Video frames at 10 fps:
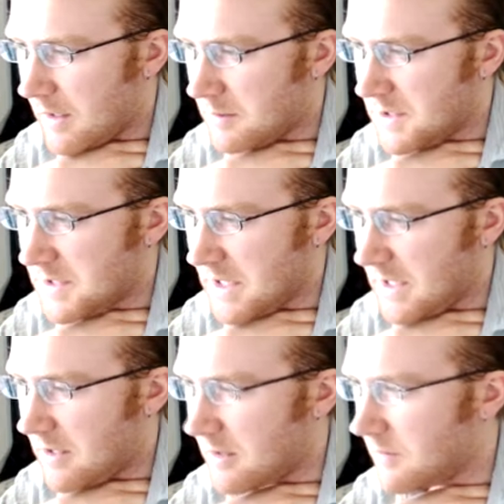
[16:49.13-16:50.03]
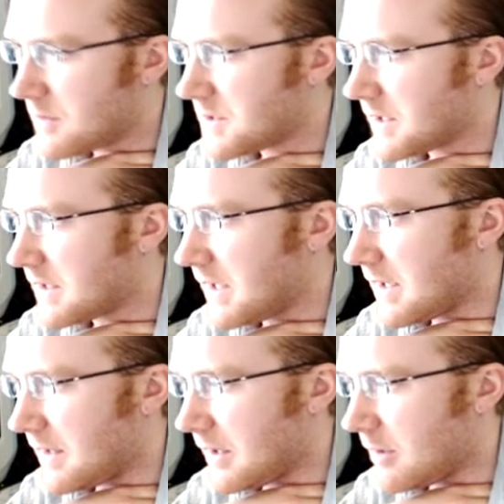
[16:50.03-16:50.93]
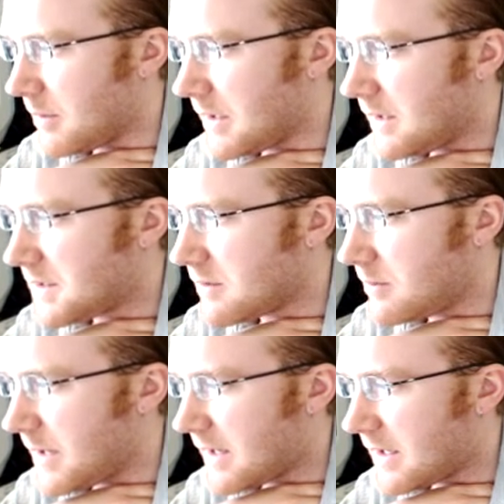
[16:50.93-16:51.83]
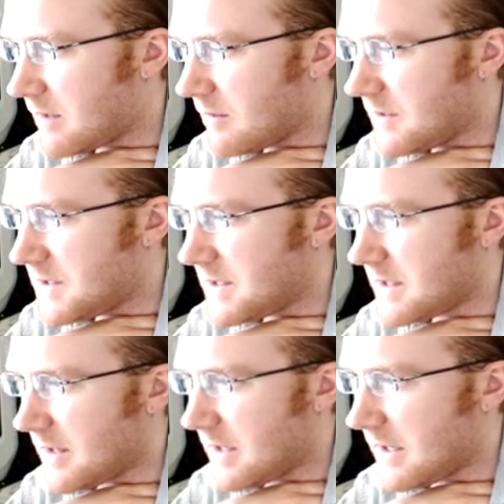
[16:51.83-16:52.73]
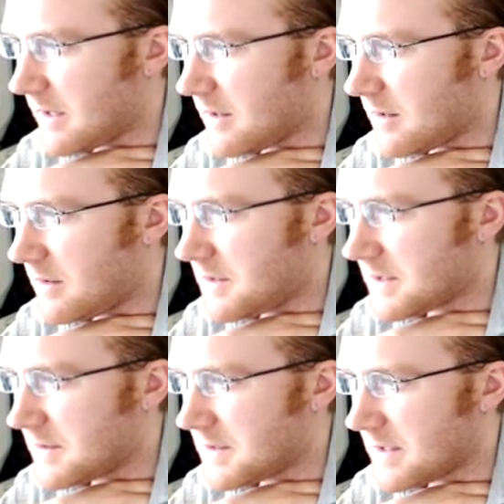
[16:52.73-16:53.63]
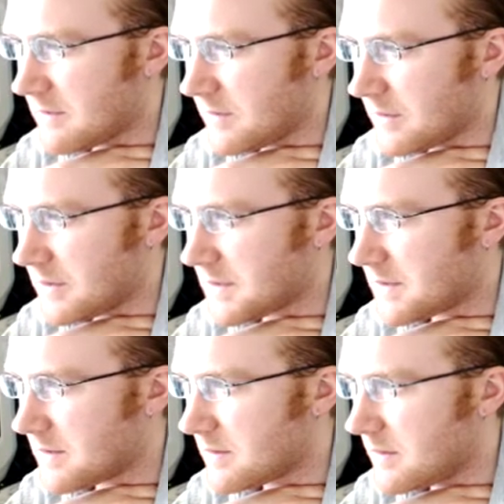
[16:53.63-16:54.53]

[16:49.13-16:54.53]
Descending here, of course I can get in there, but let's go back and revisit now that I got all this outside influence.